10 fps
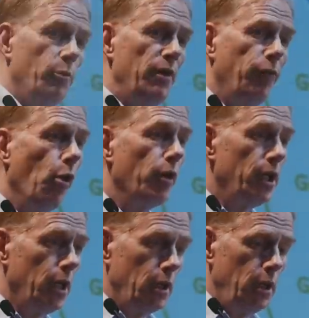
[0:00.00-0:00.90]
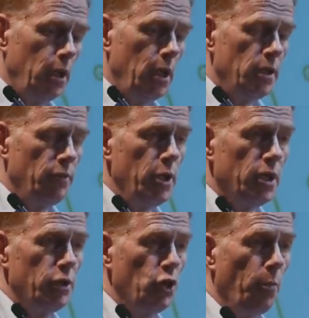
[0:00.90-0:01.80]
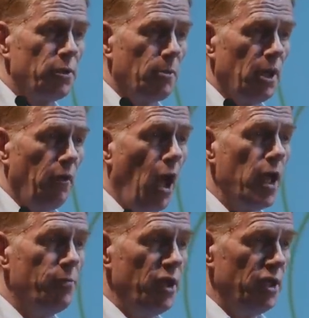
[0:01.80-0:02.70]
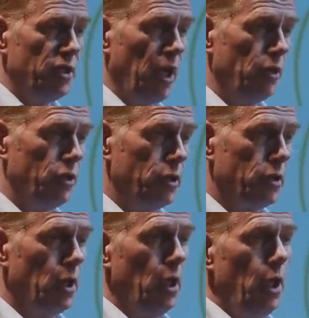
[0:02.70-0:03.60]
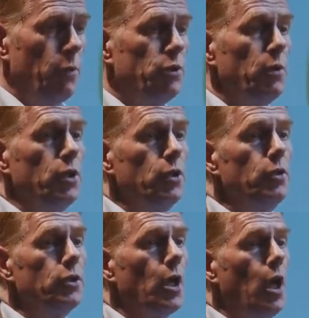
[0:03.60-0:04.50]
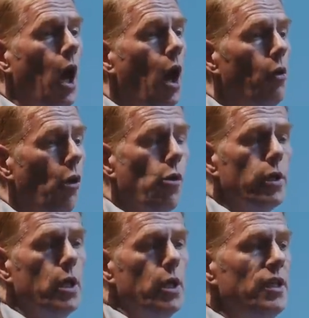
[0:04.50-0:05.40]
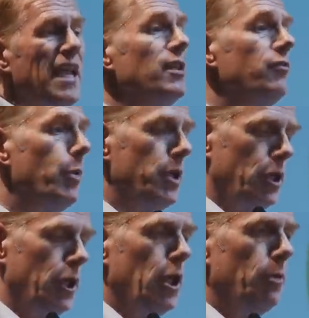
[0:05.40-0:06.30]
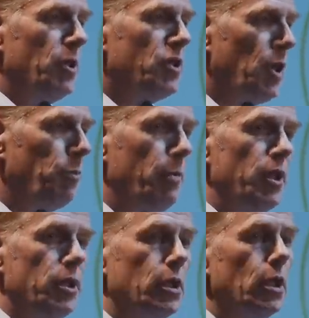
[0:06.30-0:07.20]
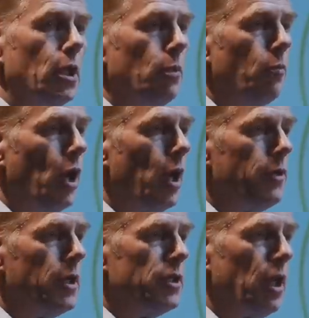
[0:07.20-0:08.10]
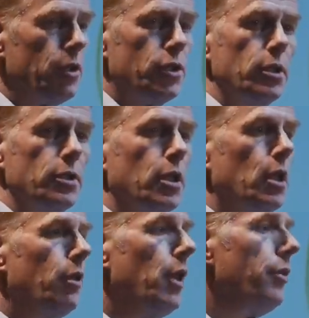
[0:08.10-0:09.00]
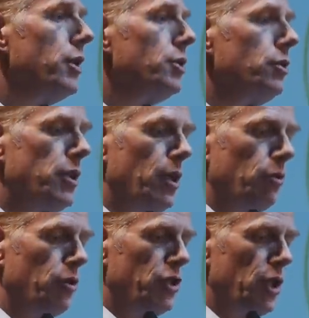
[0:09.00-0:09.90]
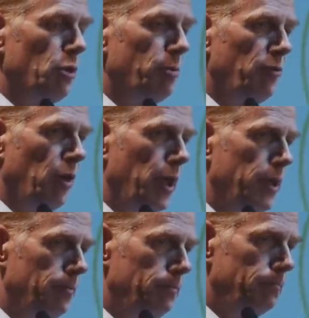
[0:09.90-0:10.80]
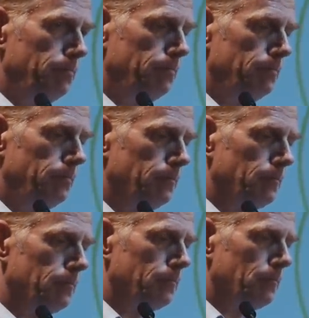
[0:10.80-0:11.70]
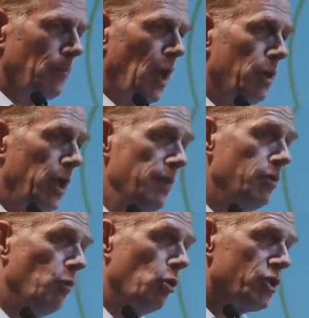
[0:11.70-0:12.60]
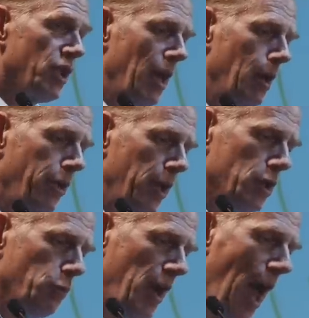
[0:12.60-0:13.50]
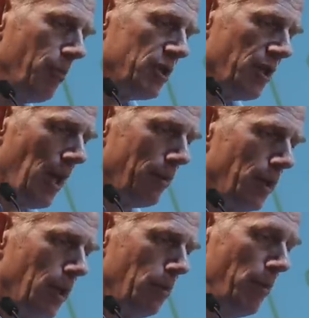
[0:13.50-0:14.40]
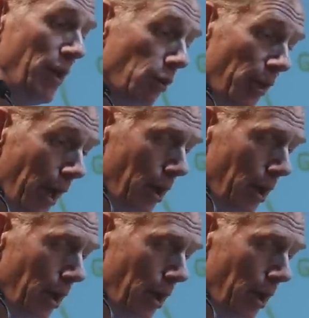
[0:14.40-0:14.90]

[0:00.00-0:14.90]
And the way forward here is that we can adopt some kind of hybrid intelligence in which we use our own native wit, but supplement it by the intelligence that this new technology will provide. The even more scary thing is what happens in that middle